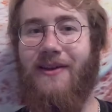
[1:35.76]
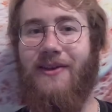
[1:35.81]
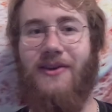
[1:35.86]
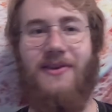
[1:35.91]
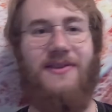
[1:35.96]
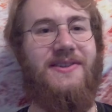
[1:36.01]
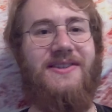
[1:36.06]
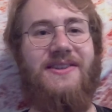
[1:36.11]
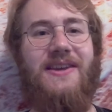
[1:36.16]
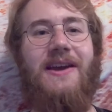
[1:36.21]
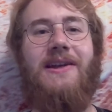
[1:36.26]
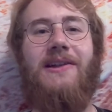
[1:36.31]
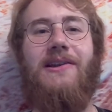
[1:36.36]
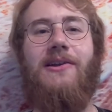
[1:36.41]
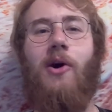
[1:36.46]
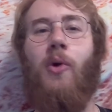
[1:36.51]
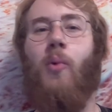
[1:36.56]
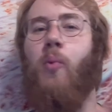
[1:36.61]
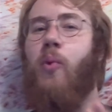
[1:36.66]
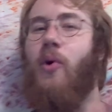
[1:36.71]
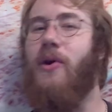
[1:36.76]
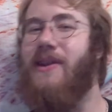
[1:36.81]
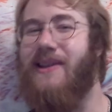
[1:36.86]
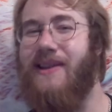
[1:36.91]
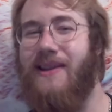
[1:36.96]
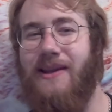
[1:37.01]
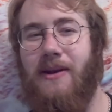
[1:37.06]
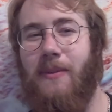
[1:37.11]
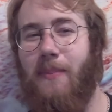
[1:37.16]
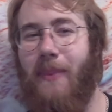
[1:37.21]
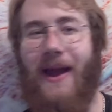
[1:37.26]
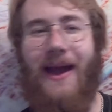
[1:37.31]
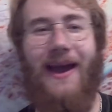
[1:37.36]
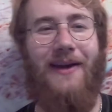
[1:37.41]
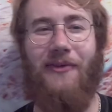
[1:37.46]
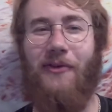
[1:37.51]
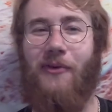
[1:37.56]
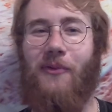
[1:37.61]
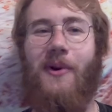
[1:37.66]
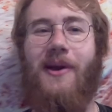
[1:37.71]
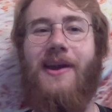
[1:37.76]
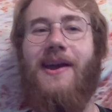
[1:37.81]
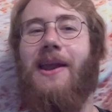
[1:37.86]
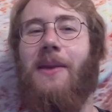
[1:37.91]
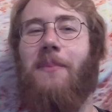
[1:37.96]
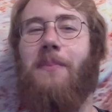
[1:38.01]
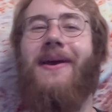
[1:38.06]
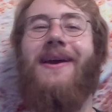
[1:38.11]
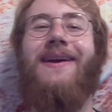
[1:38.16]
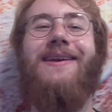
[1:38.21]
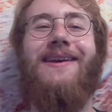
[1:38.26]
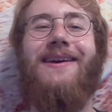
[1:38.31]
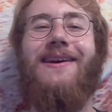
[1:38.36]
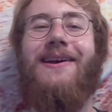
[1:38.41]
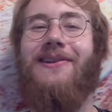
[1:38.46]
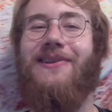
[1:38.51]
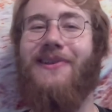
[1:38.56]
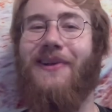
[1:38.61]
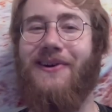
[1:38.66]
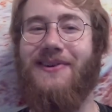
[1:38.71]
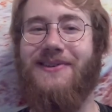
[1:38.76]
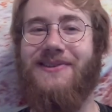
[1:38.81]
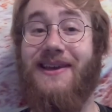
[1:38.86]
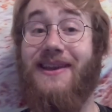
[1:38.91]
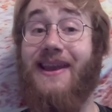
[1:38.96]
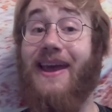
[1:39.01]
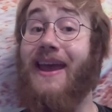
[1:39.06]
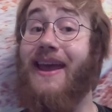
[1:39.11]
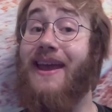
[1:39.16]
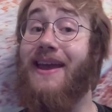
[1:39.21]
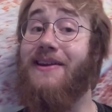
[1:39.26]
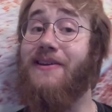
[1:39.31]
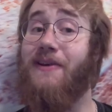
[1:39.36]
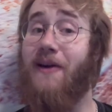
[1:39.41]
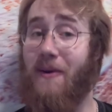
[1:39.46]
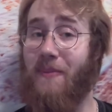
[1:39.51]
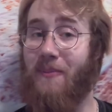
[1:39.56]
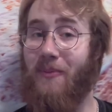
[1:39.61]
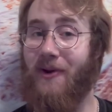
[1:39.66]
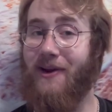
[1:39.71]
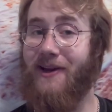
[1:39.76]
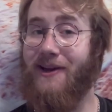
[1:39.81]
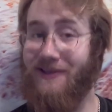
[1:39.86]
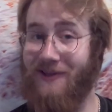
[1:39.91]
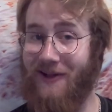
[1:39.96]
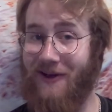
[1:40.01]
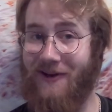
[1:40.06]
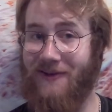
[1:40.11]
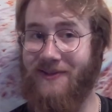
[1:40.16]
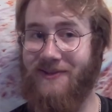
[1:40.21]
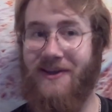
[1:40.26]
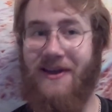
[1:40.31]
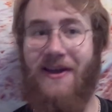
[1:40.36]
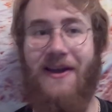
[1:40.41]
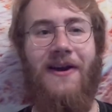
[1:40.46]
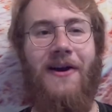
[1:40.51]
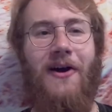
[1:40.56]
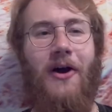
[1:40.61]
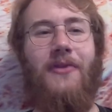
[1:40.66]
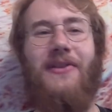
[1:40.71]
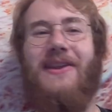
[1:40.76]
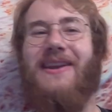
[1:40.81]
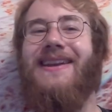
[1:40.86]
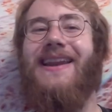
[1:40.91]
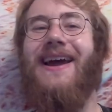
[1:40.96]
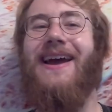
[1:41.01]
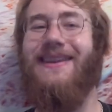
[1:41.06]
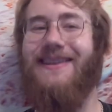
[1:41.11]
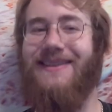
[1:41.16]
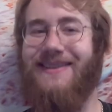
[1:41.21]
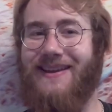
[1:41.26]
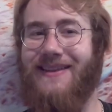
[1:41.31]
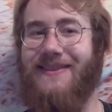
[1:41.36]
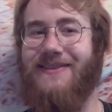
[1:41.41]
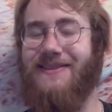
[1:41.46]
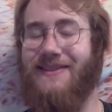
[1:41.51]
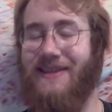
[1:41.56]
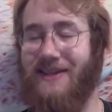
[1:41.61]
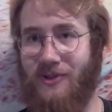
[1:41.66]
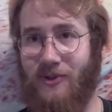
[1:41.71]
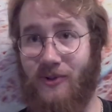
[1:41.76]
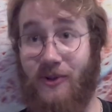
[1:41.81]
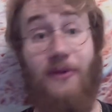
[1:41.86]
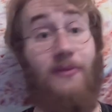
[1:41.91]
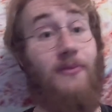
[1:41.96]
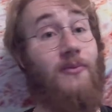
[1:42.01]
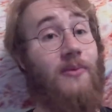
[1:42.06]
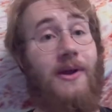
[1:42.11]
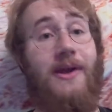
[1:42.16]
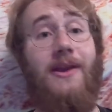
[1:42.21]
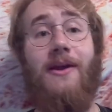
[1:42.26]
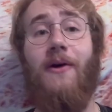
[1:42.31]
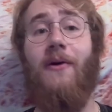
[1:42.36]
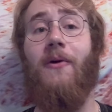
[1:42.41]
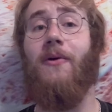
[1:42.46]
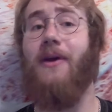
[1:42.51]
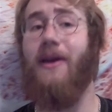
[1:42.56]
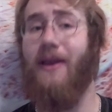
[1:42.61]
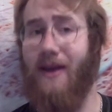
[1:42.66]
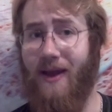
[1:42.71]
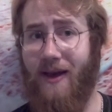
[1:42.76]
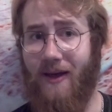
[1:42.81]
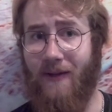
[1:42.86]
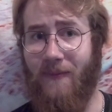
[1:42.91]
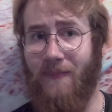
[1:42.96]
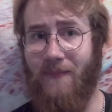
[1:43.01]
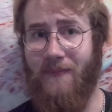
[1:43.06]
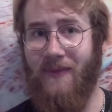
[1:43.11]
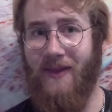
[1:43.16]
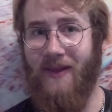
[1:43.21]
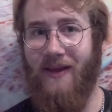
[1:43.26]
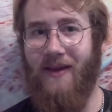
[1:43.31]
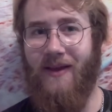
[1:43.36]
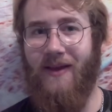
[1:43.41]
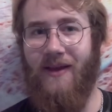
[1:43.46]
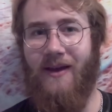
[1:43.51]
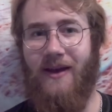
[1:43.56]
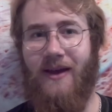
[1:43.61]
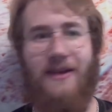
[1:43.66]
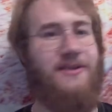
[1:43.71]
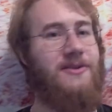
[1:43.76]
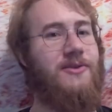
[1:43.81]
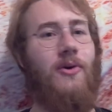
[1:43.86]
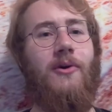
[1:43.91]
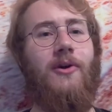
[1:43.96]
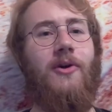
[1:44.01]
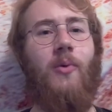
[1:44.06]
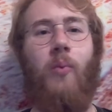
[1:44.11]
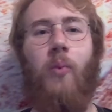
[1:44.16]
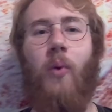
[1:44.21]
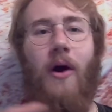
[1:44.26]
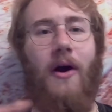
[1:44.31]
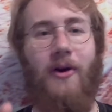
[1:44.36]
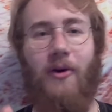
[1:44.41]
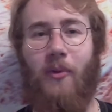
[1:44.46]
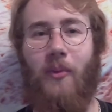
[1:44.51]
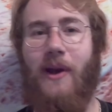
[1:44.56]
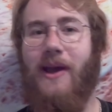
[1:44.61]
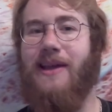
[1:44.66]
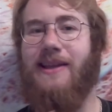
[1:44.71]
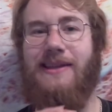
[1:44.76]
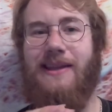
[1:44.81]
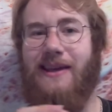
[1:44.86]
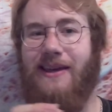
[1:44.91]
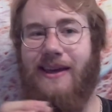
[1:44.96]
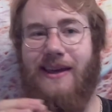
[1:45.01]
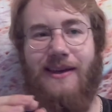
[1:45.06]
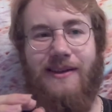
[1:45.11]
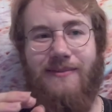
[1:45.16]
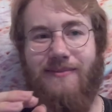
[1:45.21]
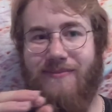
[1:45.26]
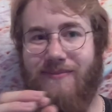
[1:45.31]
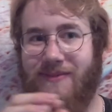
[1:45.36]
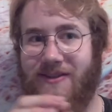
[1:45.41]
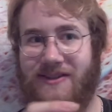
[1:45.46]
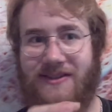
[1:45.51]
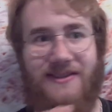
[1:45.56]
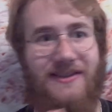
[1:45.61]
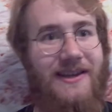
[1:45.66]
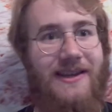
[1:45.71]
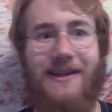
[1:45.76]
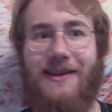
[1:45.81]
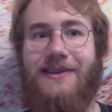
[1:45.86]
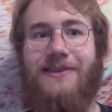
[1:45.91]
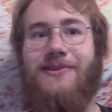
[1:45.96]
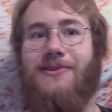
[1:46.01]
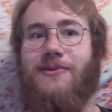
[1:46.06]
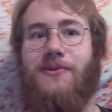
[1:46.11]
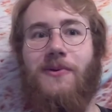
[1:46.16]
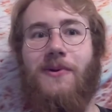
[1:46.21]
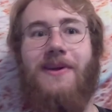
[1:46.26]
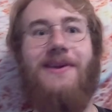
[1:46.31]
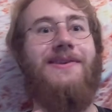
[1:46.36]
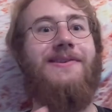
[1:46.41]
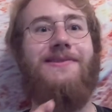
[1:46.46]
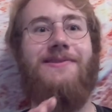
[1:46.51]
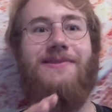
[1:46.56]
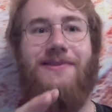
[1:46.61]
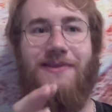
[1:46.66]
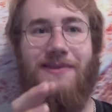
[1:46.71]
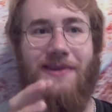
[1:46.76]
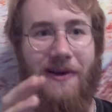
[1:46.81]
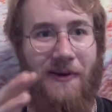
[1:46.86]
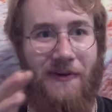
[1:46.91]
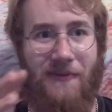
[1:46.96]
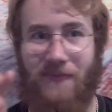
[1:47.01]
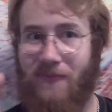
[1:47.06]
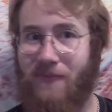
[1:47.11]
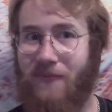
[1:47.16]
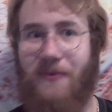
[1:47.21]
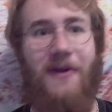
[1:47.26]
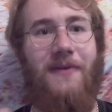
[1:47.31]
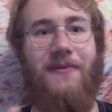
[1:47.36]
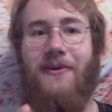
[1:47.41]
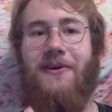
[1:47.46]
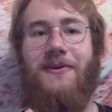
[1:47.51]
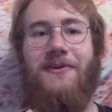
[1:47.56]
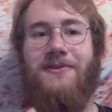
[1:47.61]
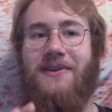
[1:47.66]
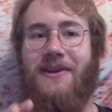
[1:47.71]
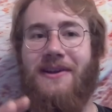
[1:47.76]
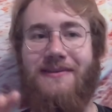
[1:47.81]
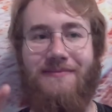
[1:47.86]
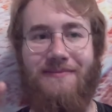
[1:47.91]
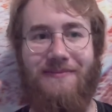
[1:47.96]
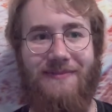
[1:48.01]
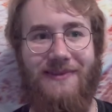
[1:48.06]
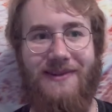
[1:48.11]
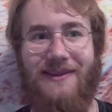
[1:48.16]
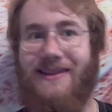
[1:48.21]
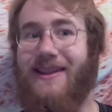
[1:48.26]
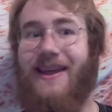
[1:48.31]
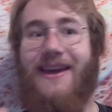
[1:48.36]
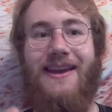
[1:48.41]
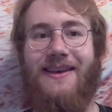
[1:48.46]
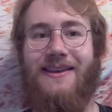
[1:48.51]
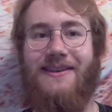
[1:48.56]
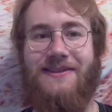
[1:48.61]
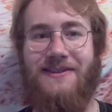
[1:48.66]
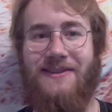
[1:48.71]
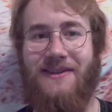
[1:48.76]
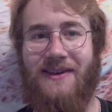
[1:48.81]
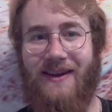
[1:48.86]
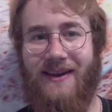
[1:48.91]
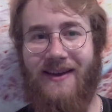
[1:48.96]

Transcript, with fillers: You can cycle a woodland pathway and picnic alongside hand operated locks on the 19th century Rideau Canal. A historic waterway linking scenic strings of rivers and lakes